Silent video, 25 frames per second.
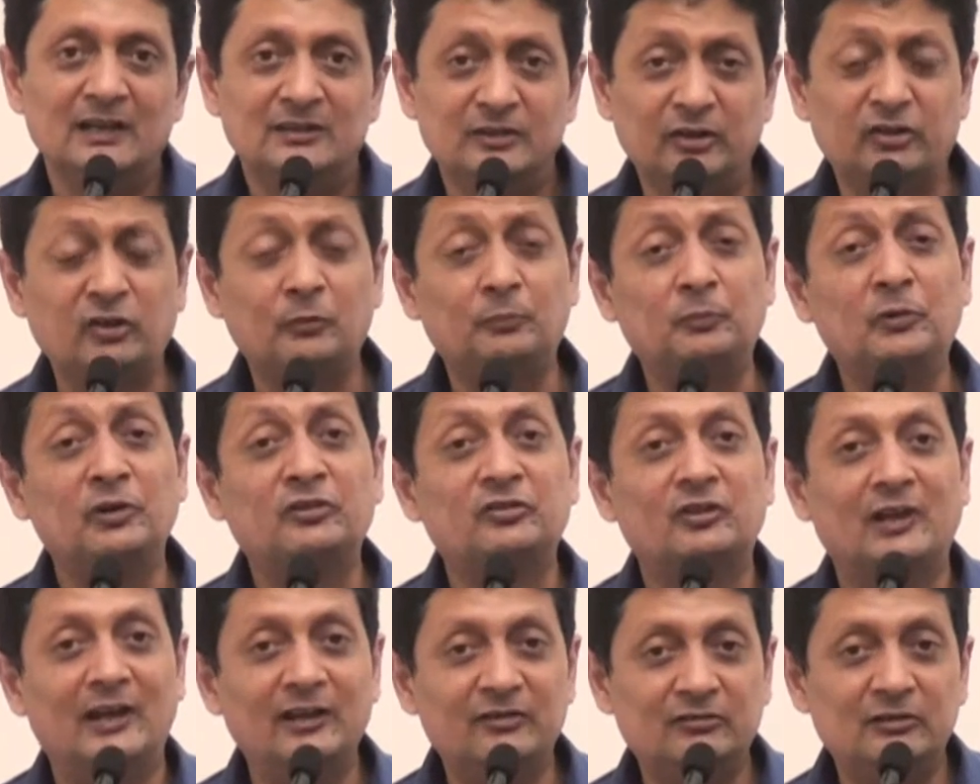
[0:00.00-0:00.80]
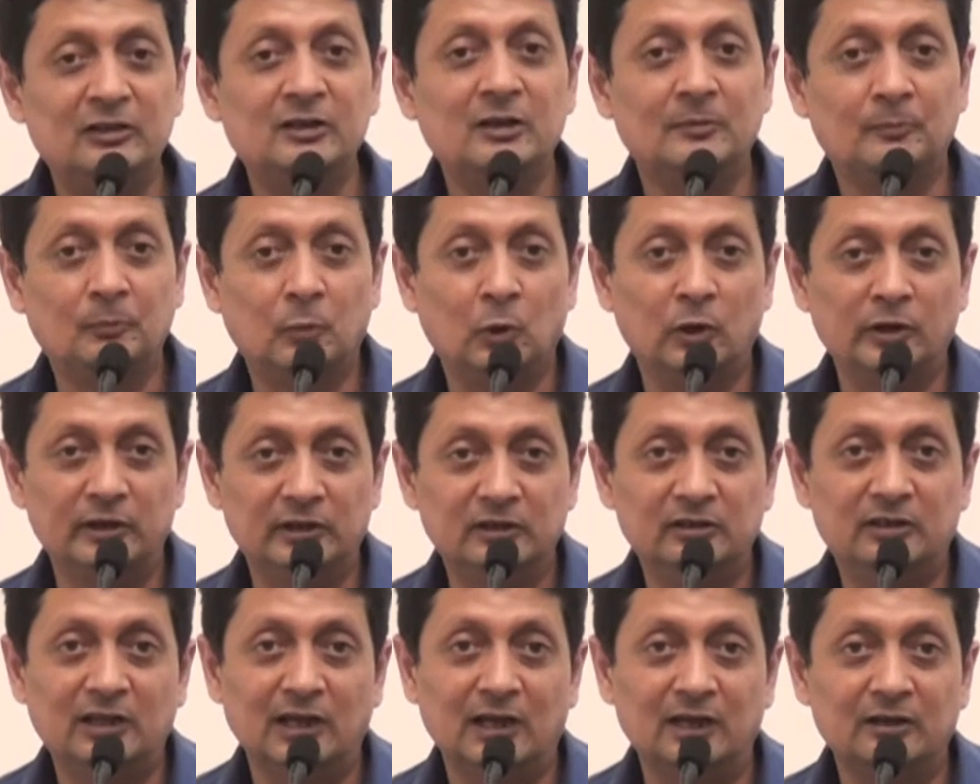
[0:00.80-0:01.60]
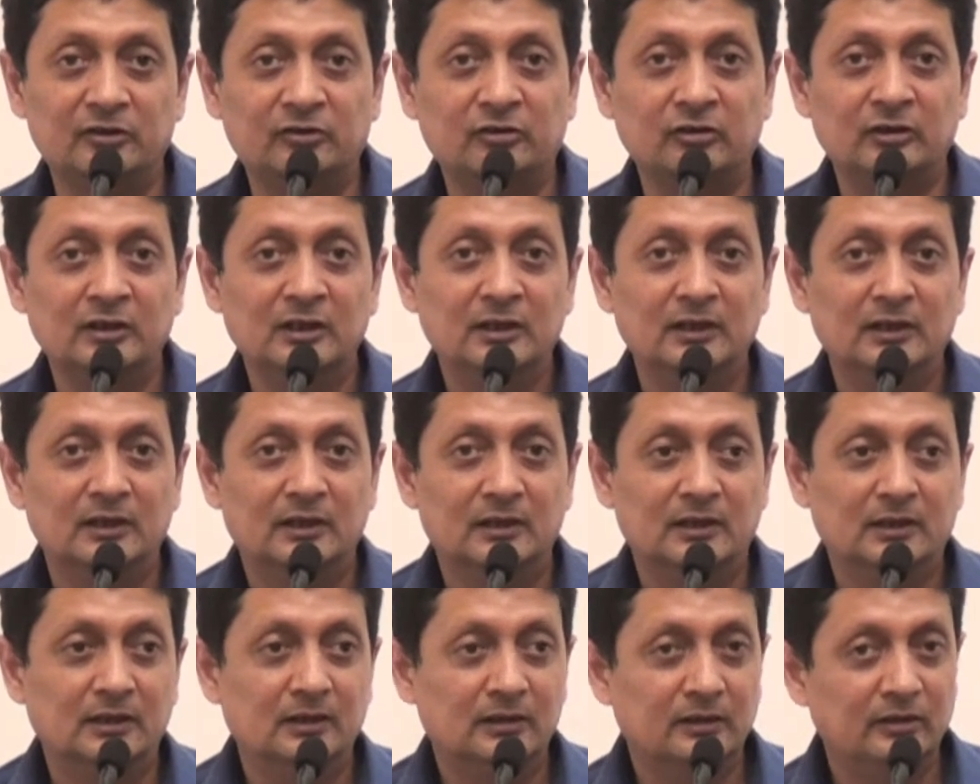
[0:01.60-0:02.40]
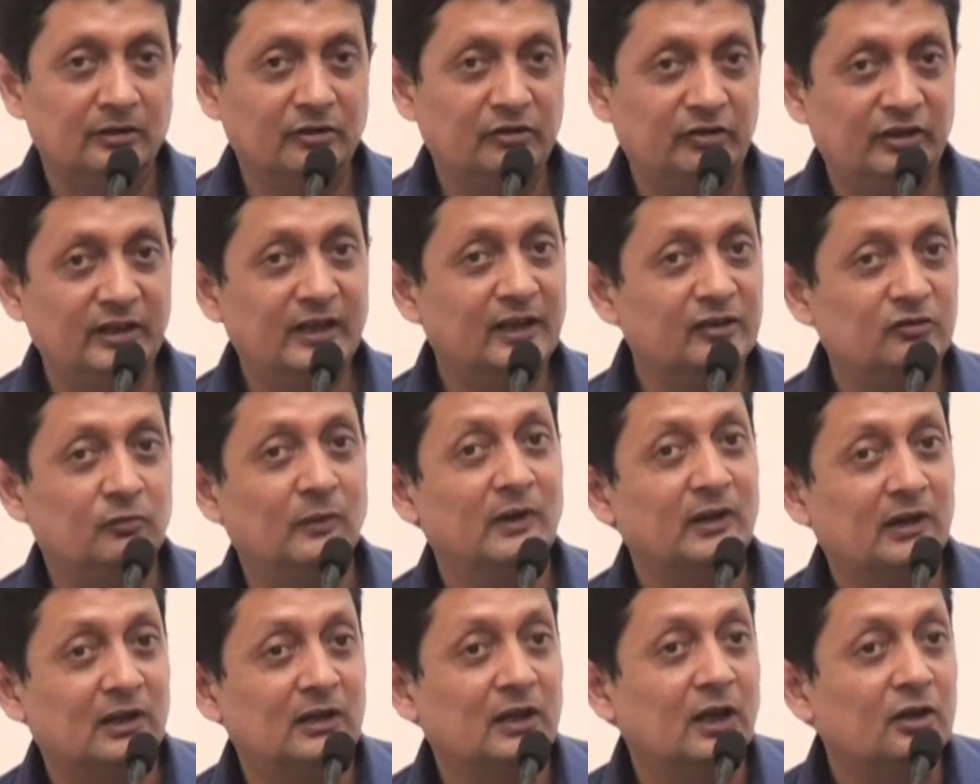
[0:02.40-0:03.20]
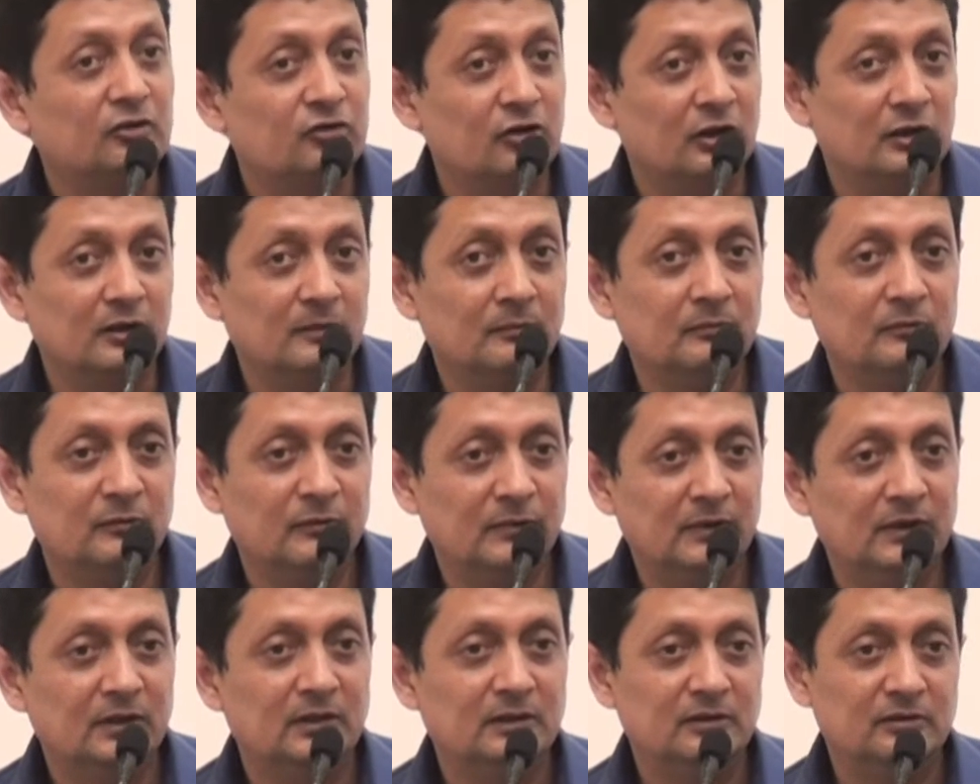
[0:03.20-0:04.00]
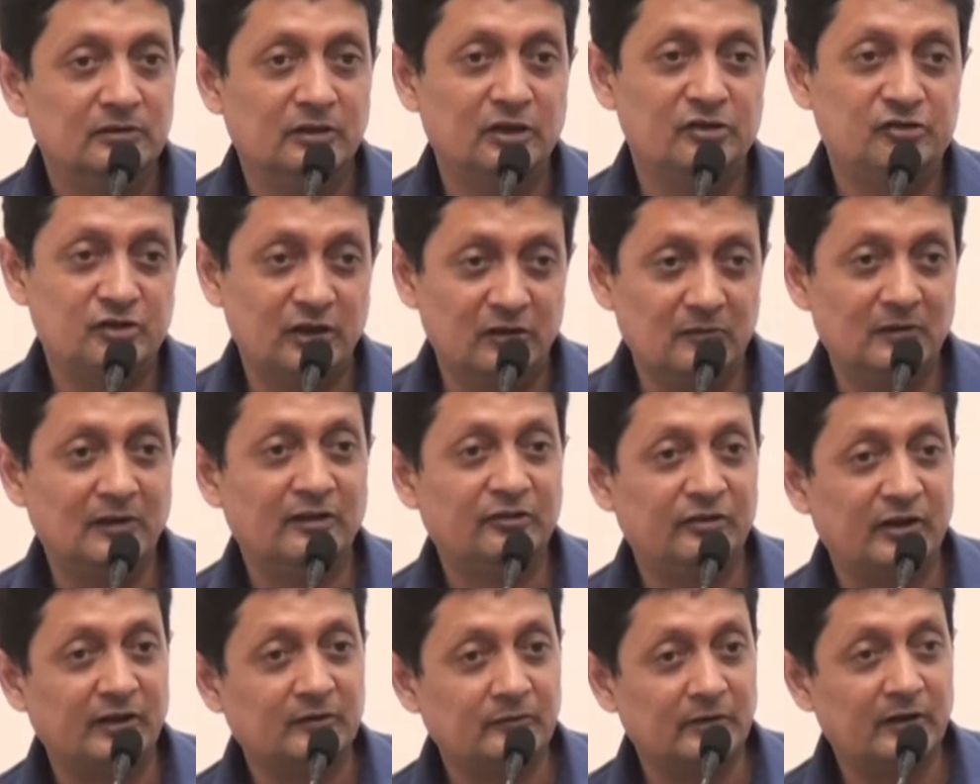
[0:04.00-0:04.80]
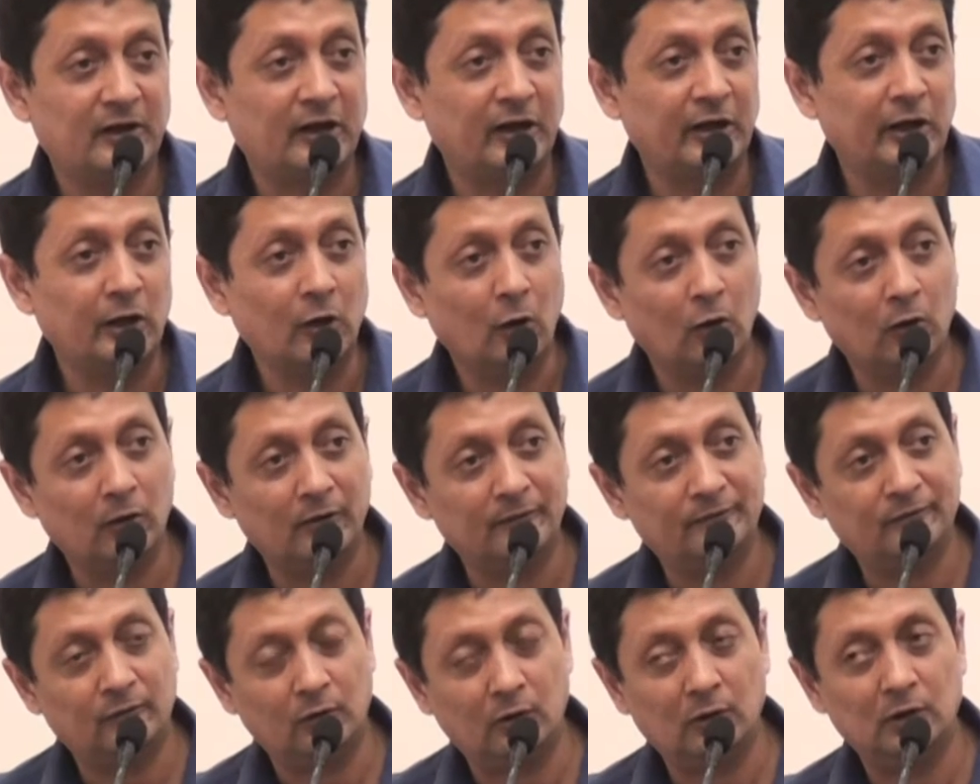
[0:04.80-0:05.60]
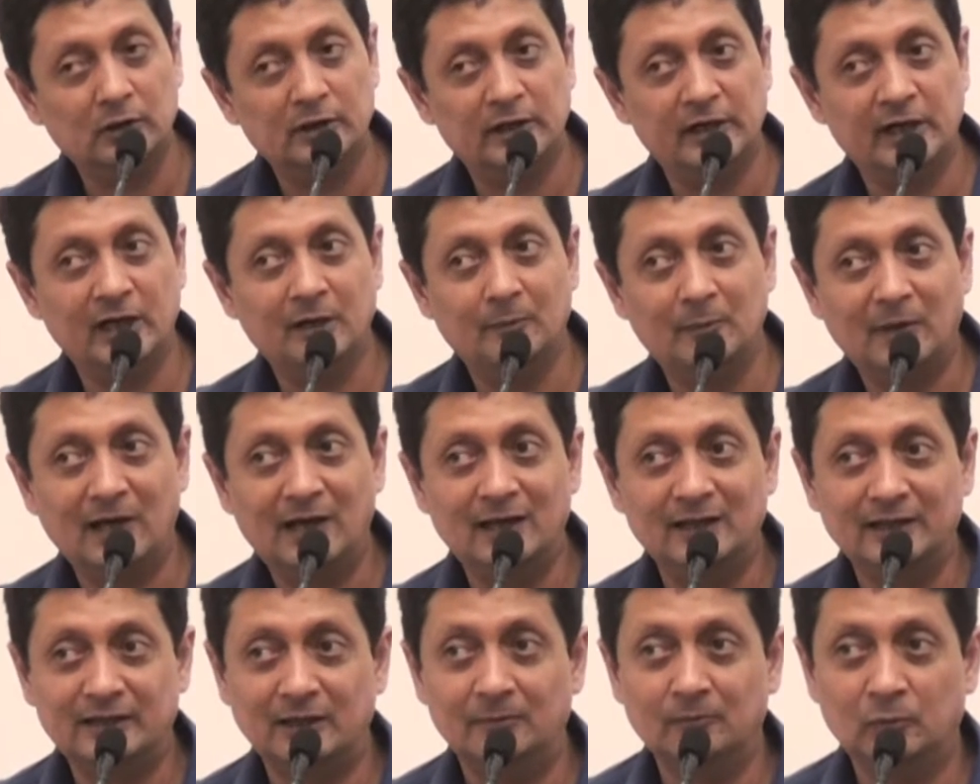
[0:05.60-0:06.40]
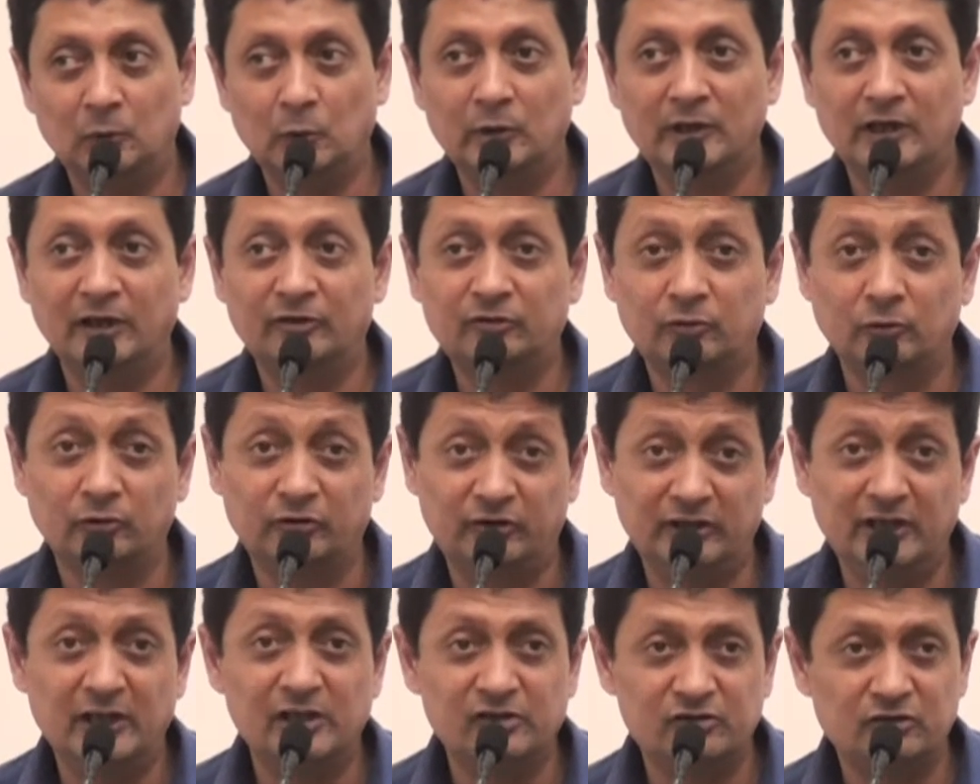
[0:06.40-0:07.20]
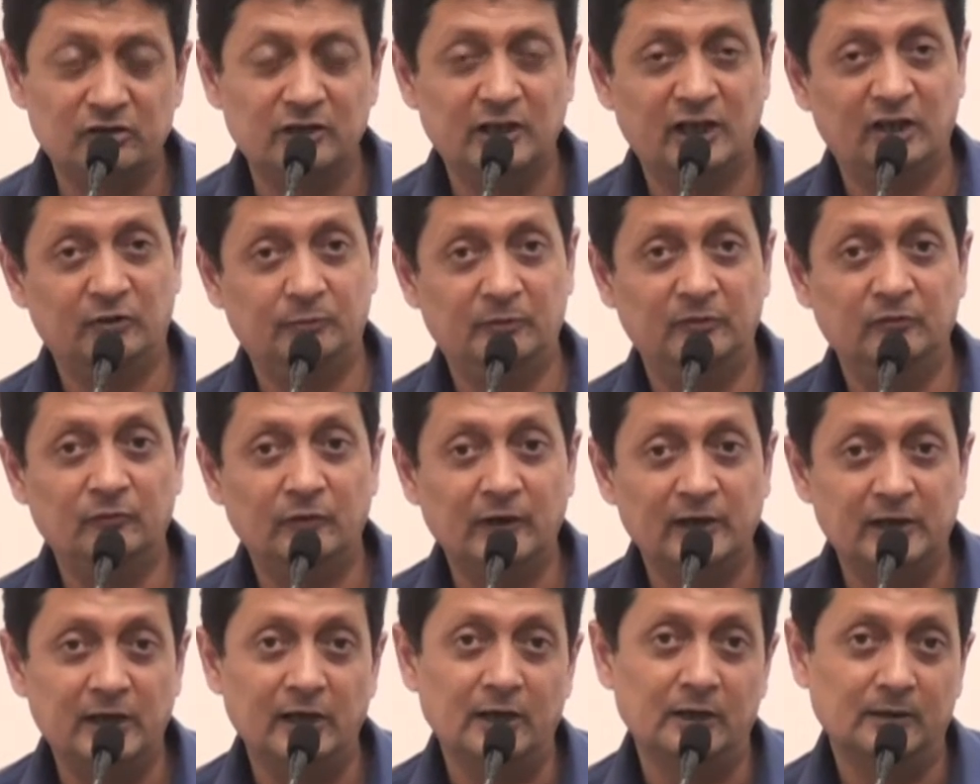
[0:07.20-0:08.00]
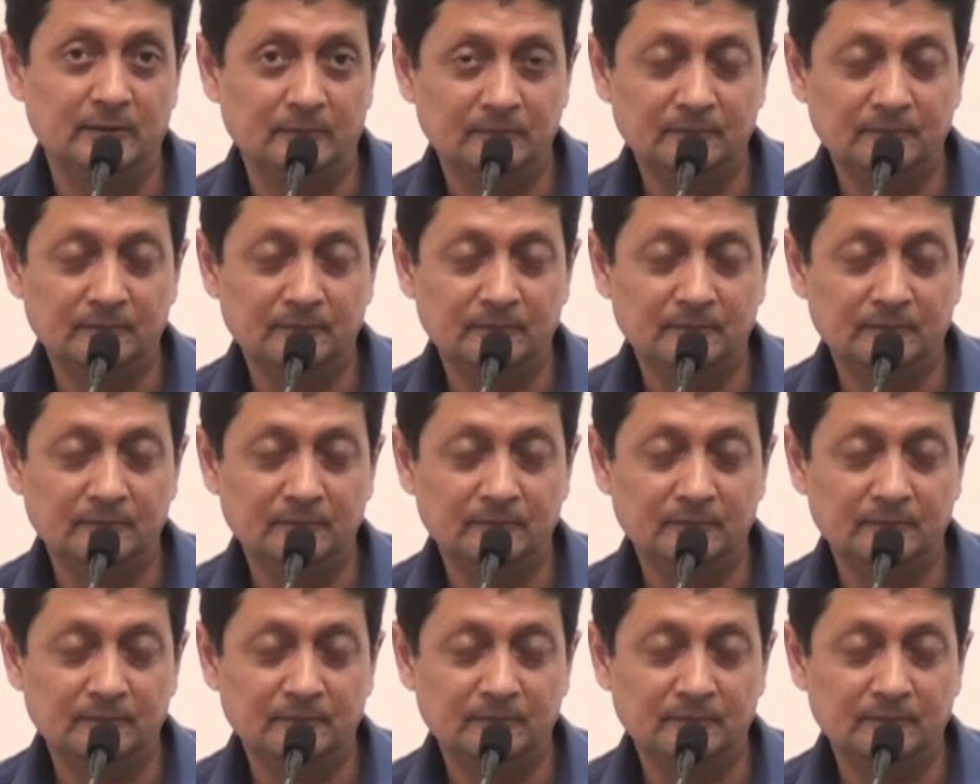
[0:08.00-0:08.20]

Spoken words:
This is precisely the point that C.H. Venkatachalam, the General Secretary of All India Bank Employee Association, has been fighting.